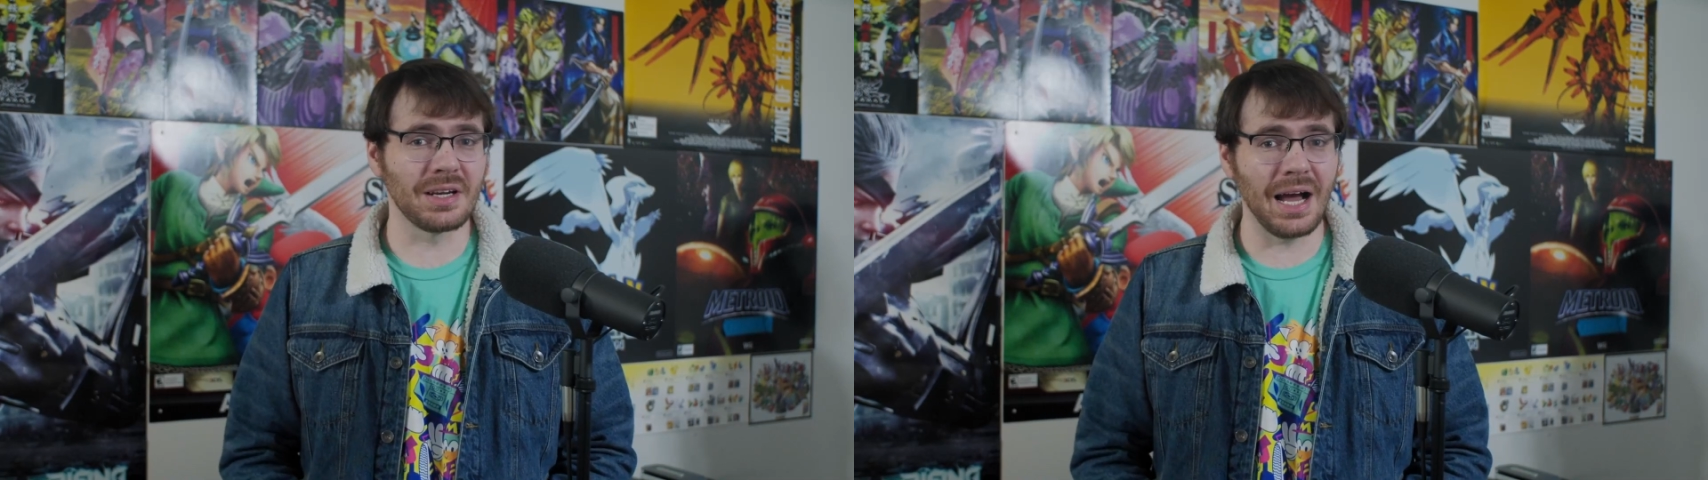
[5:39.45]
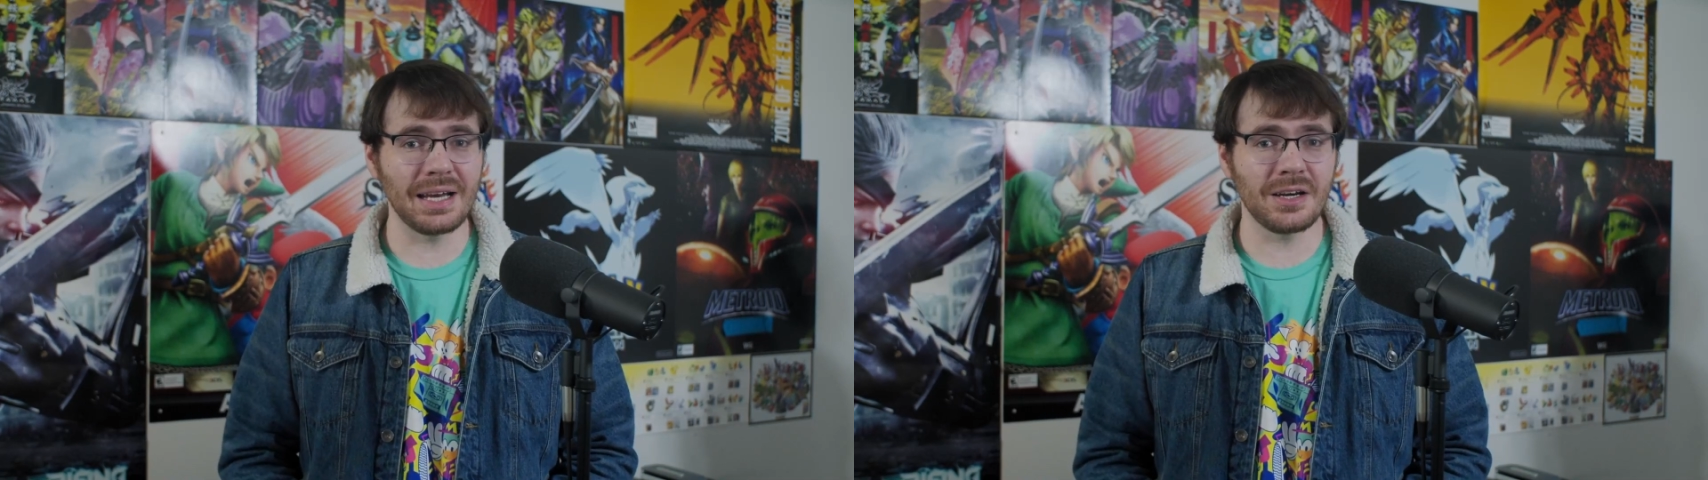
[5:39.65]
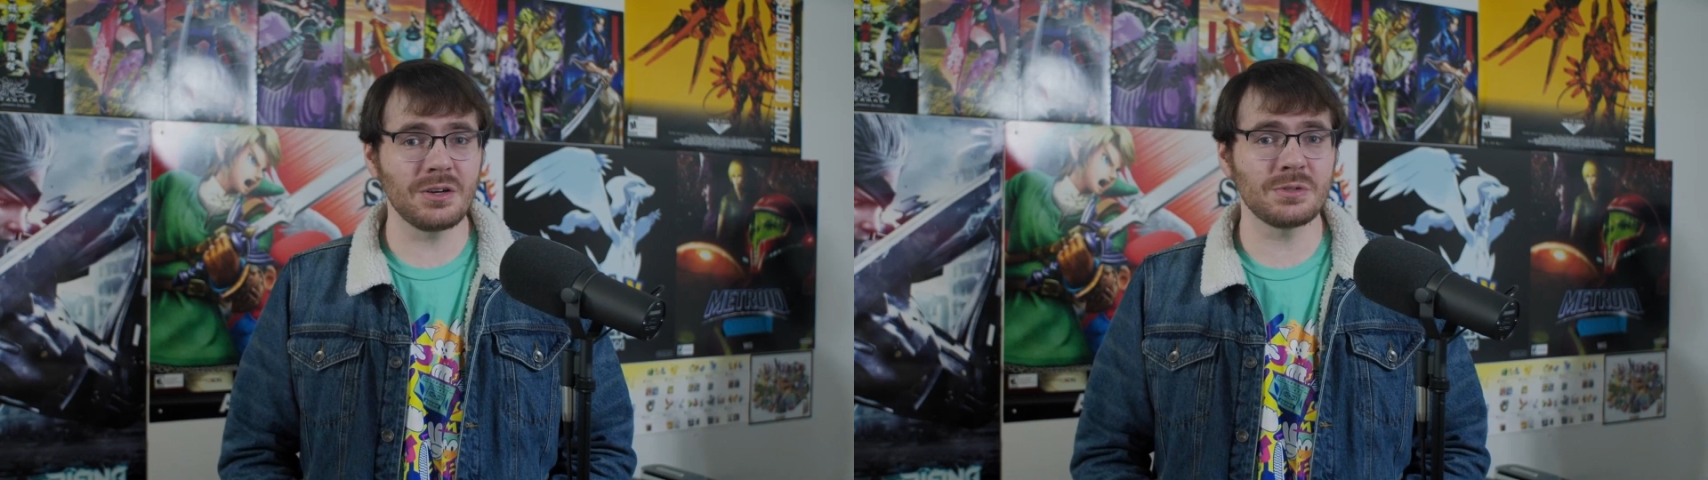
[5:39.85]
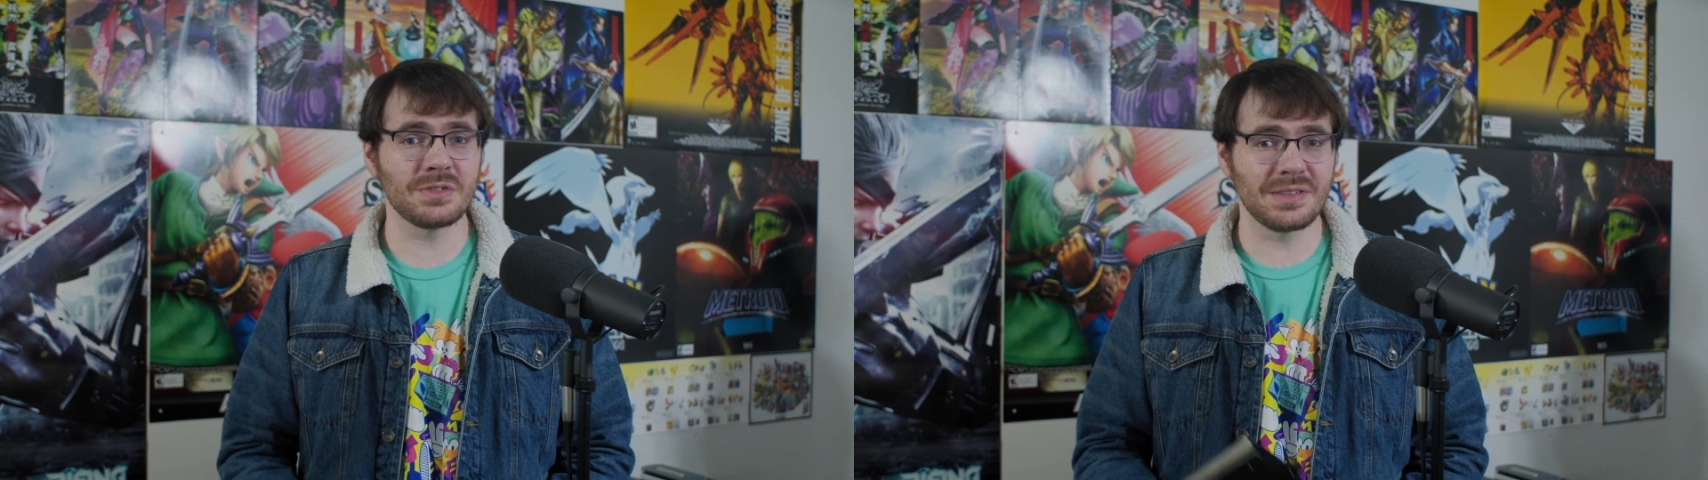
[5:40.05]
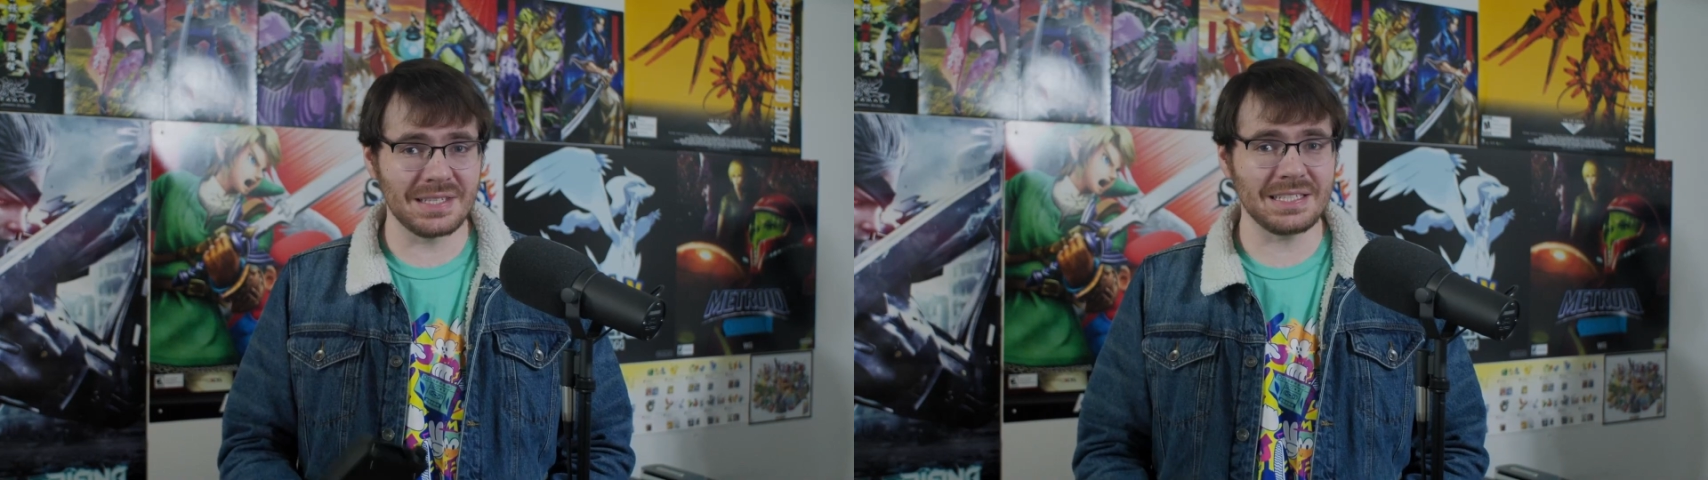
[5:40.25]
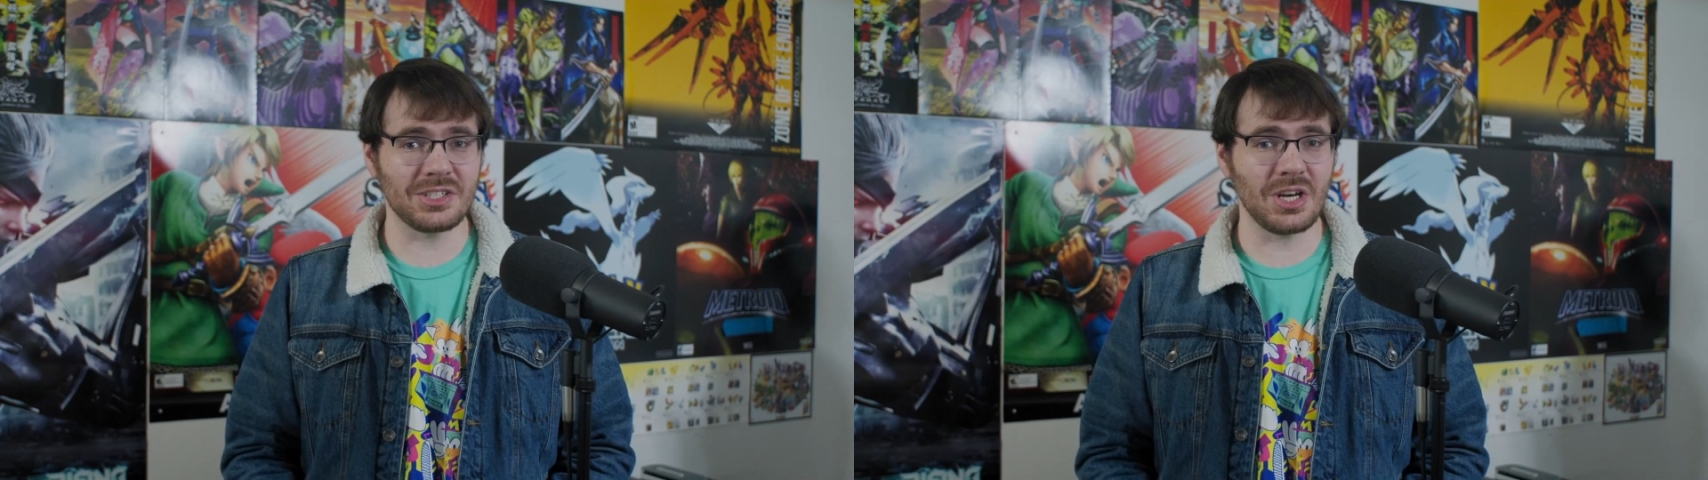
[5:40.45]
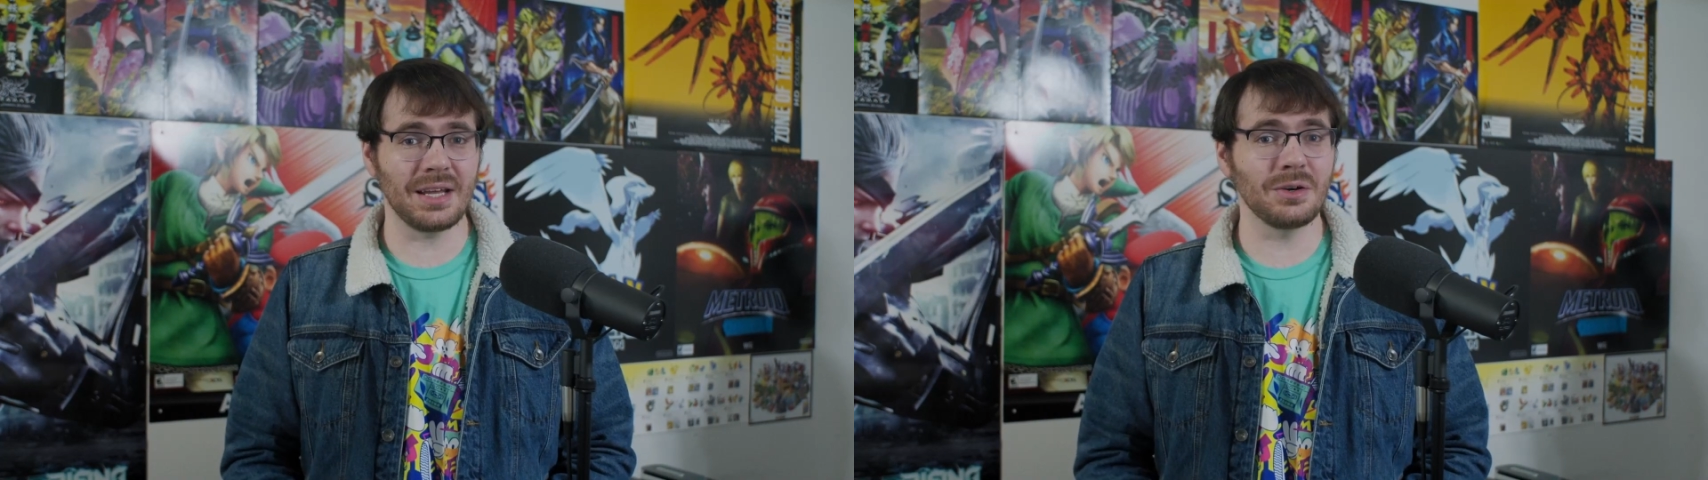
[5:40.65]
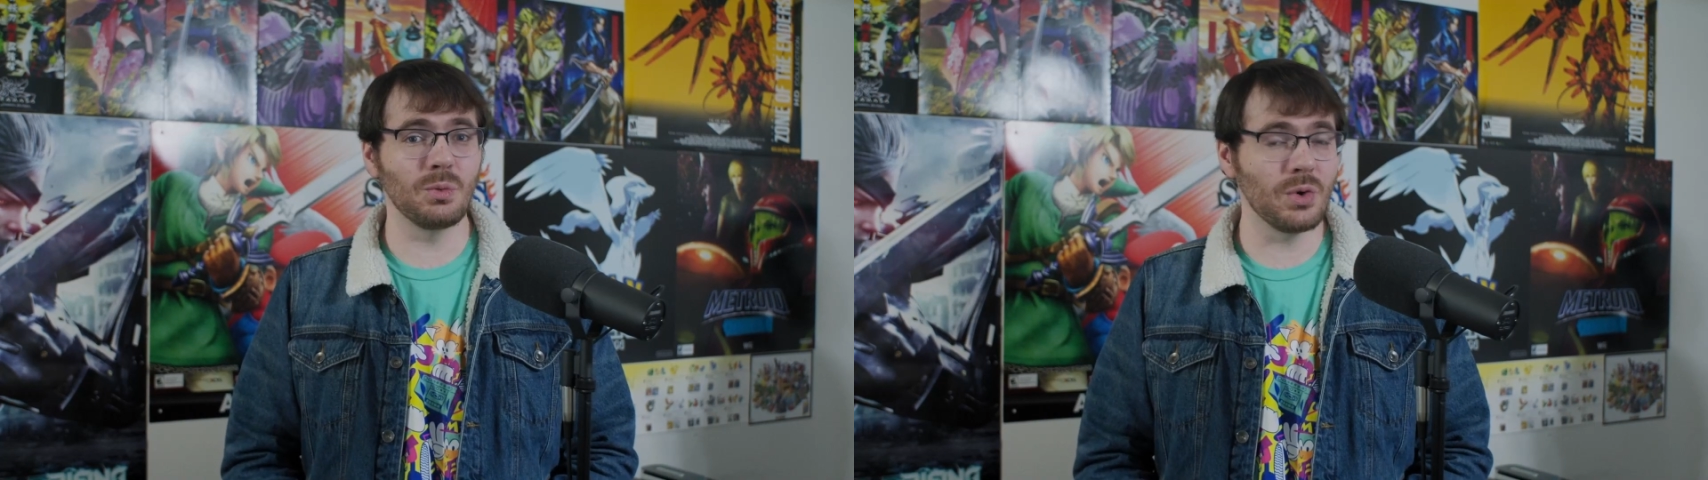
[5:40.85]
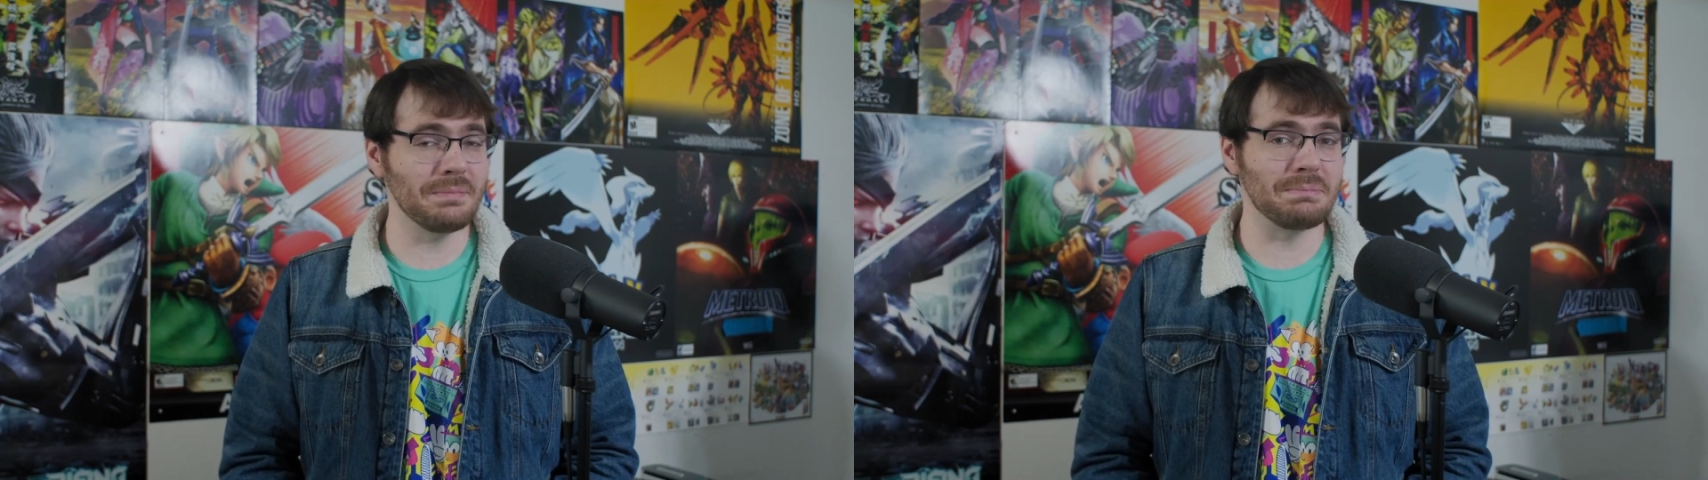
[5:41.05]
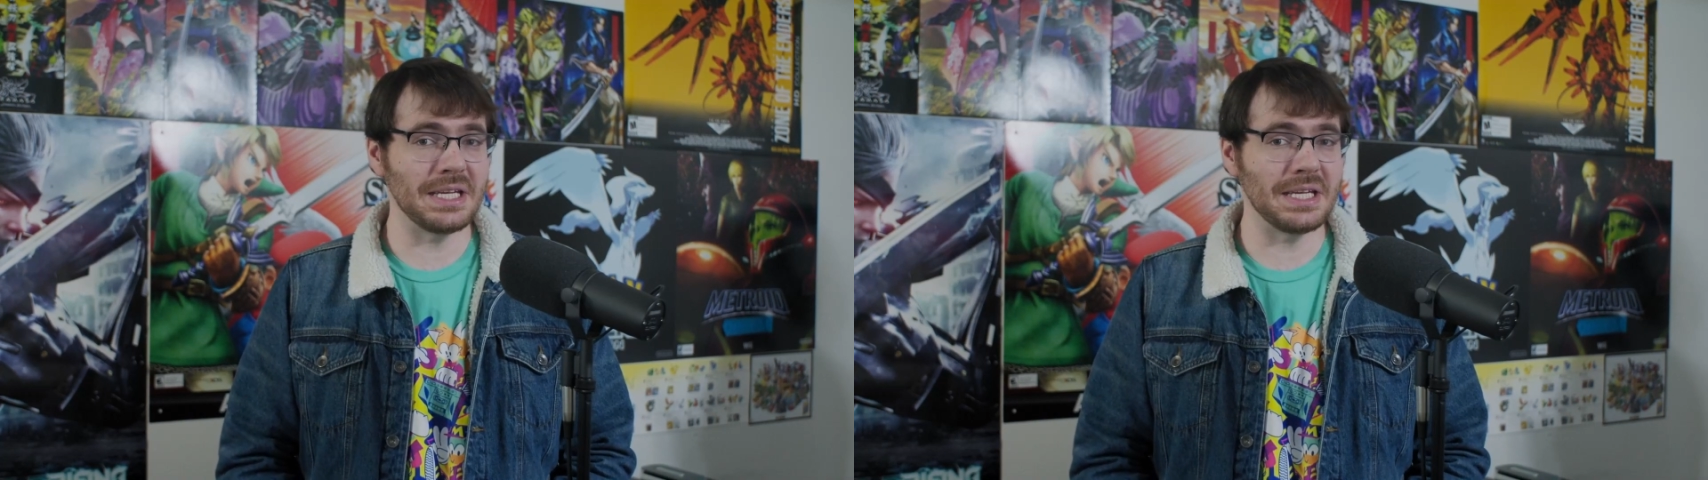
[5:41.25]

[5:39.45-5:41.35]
God knows this channel wouldn't